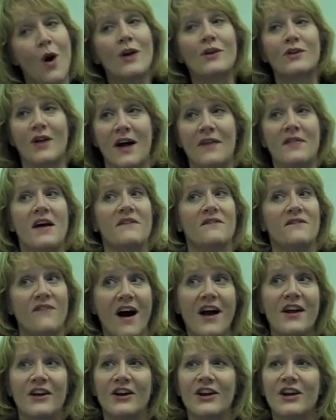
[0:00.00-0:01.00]
on that
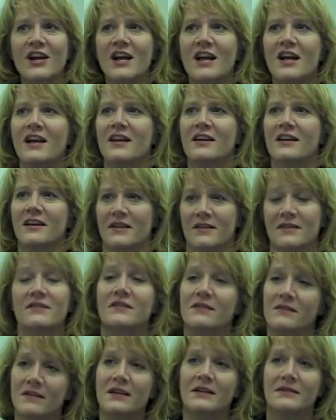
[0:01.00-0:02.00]
fire,
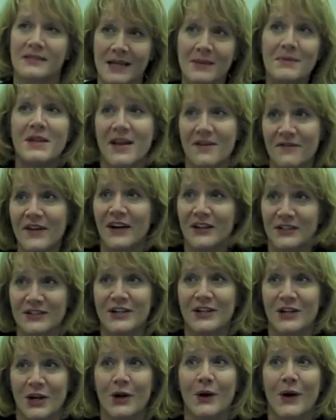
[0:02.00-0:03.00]
some of that fire is
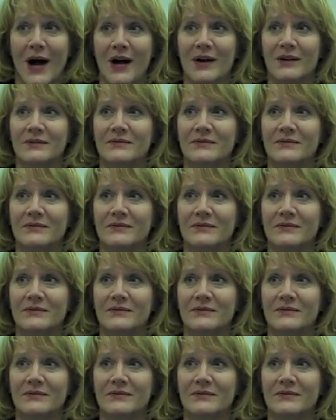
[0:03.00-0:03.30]
going to go out.